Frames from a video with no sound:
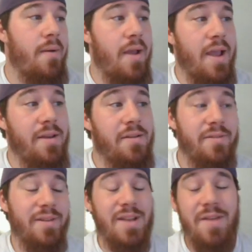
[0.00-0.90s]
And
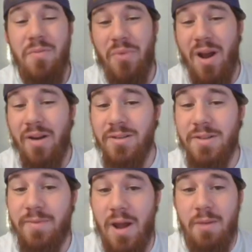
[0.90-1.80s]
the Denver Broncos
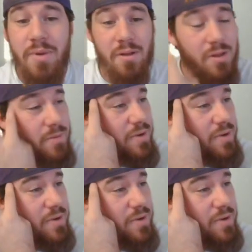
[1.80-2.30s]
have kind of been a little